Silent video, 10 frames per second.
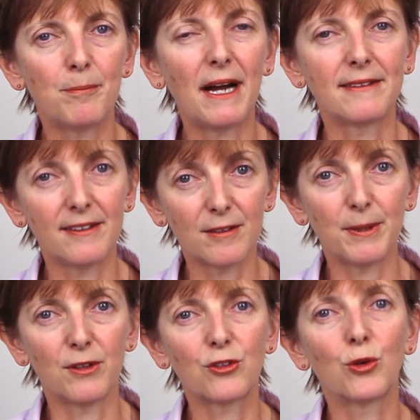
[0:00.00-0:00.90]

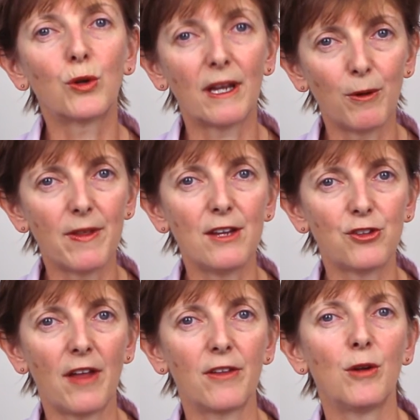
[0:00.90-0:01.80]
participants talking with each
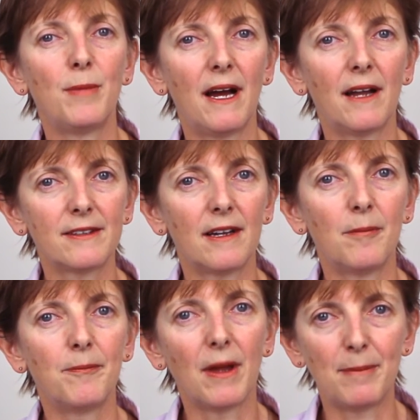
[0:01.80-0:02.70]
other
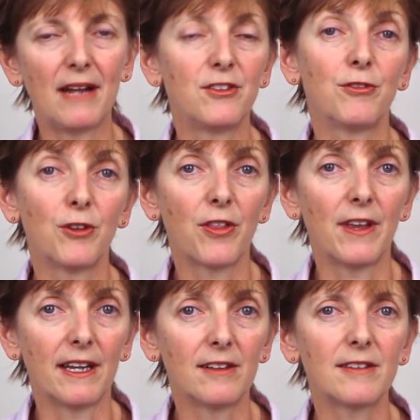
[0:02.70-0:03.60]
about different
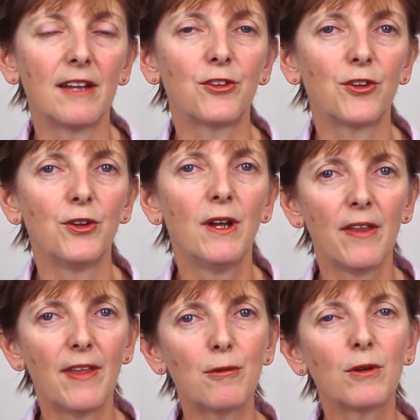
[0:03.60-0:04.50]
things, and so
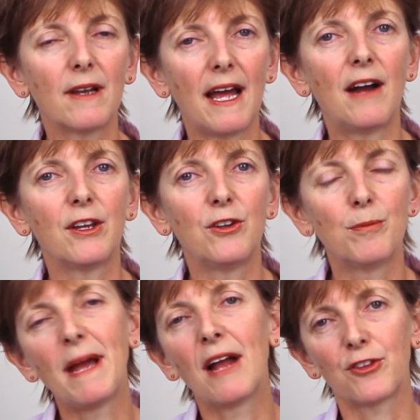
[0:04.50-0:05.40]
that will allow you to
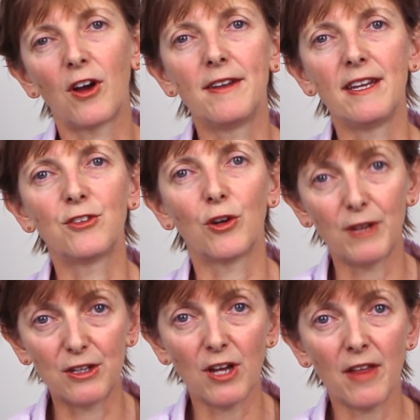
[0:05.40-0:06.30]
bounce ideas off
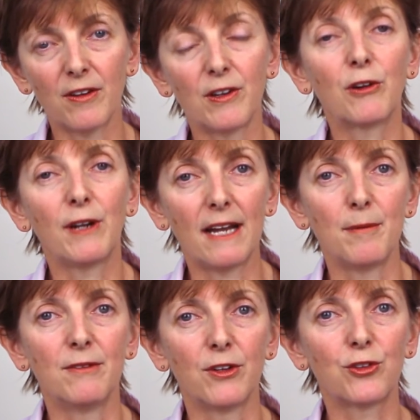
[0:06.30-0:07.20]
each other and create a
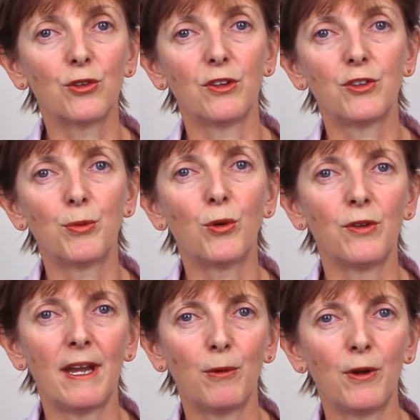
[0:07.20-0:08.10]
bit of a support
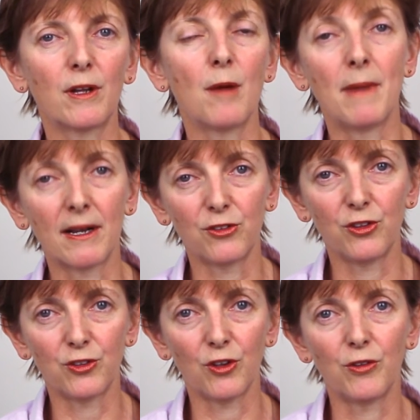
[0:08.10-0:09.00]
network amongst
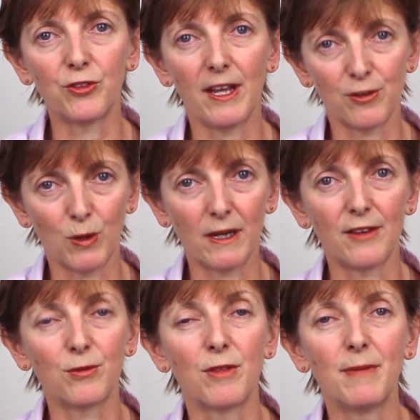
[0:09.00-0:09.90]
yourselves as well
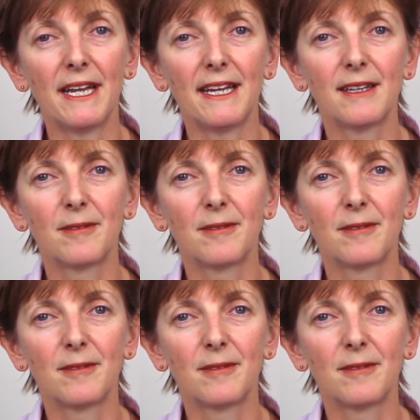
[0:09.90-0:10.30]
as with me.